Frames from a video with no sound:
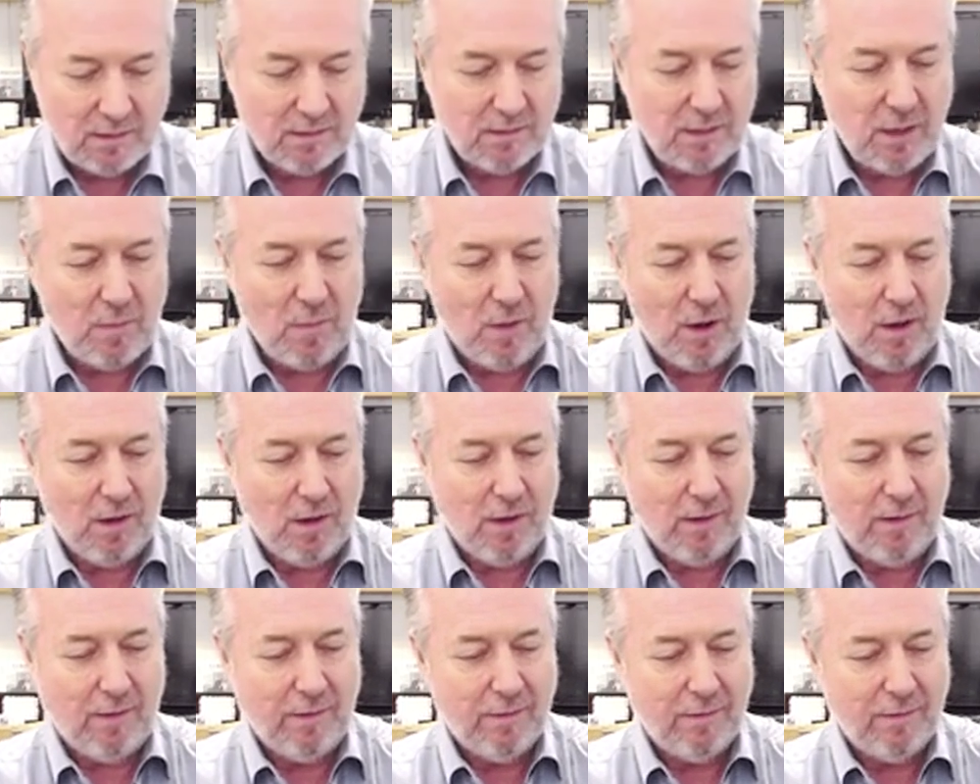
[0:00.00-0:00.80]
Come
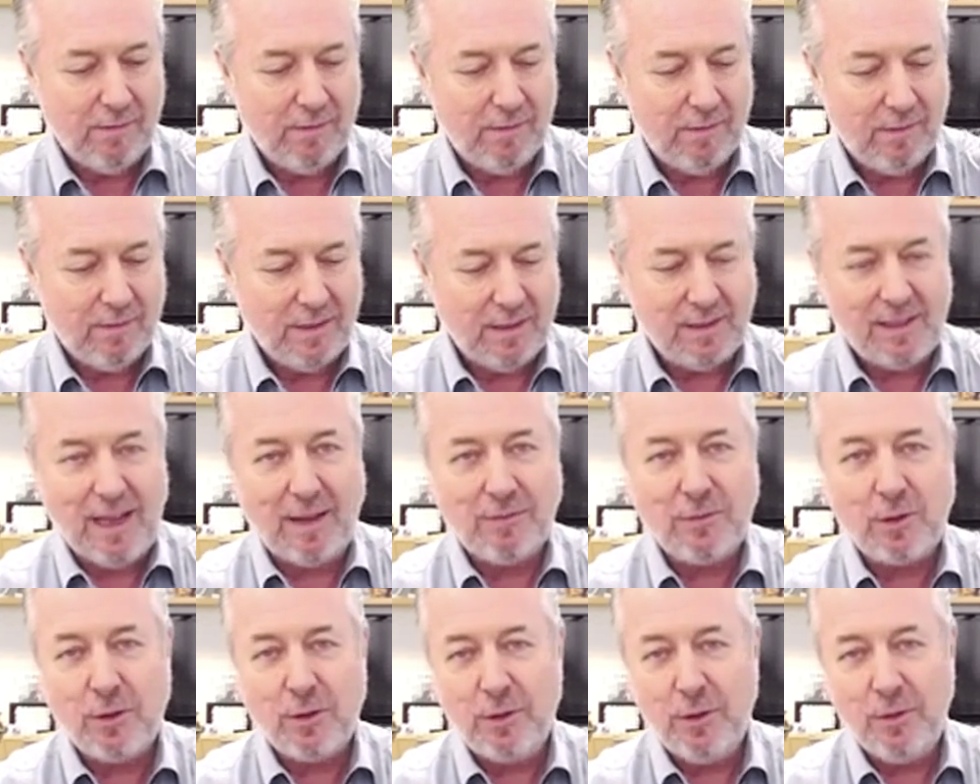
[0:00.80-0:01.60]
on. It's
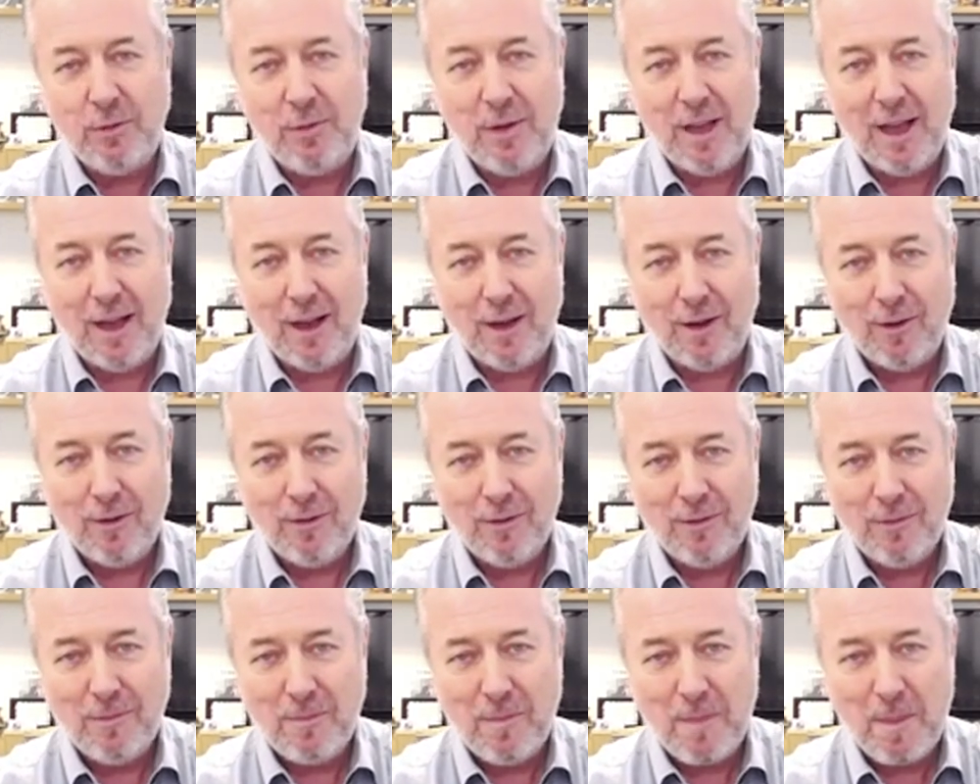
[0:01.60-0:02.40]
afternoon now
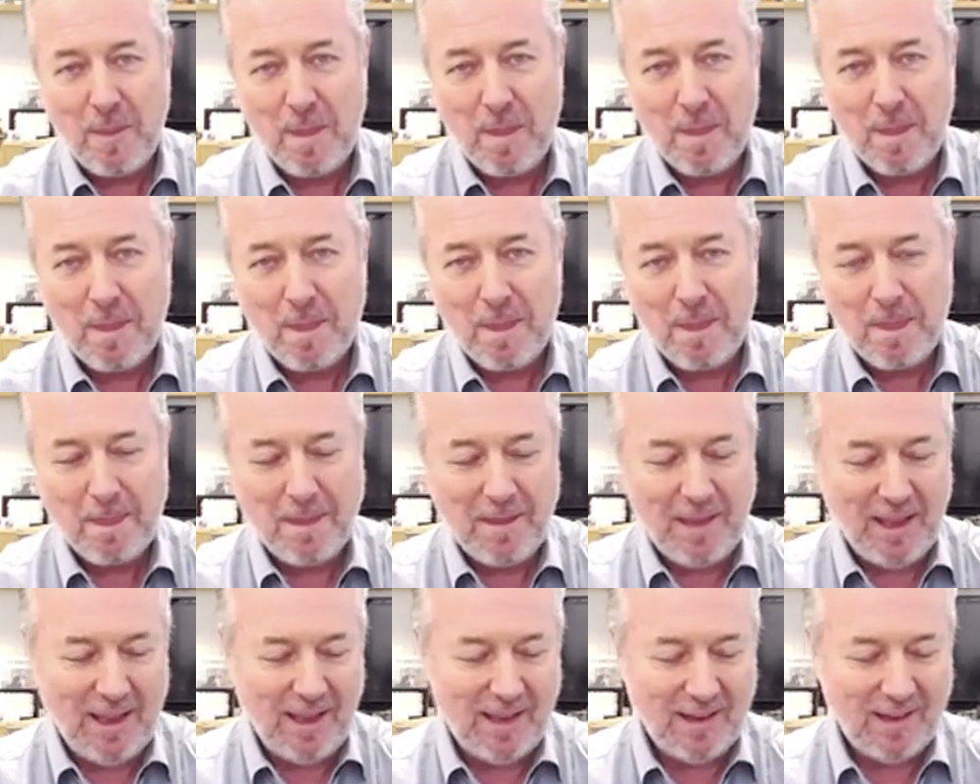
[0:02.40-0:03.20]

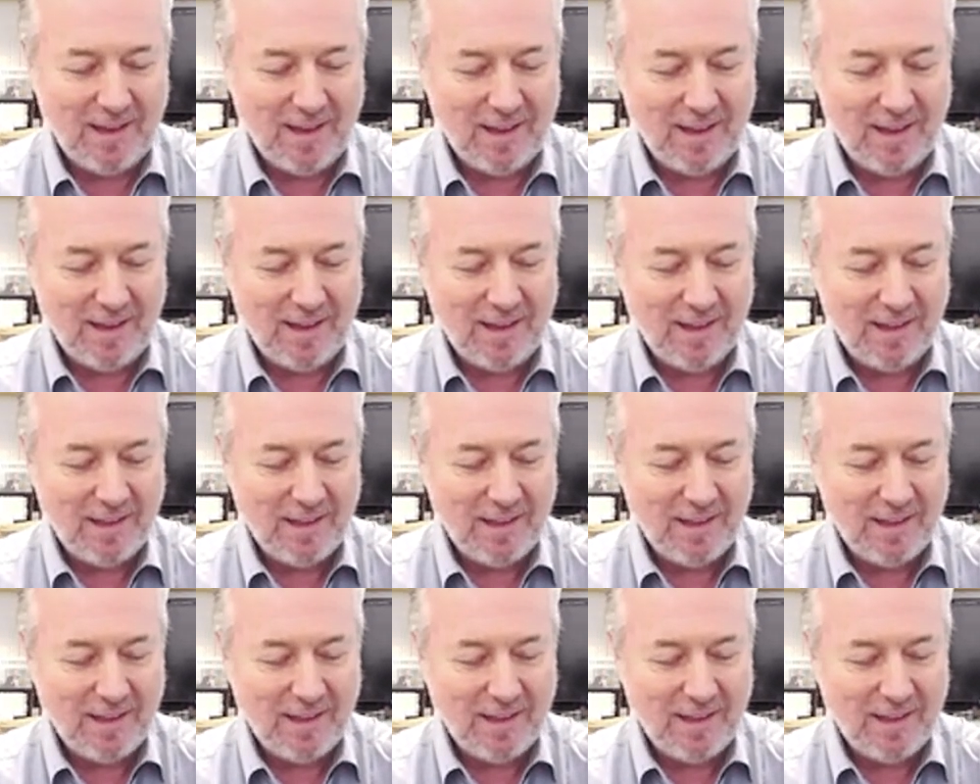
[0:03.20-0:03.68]
in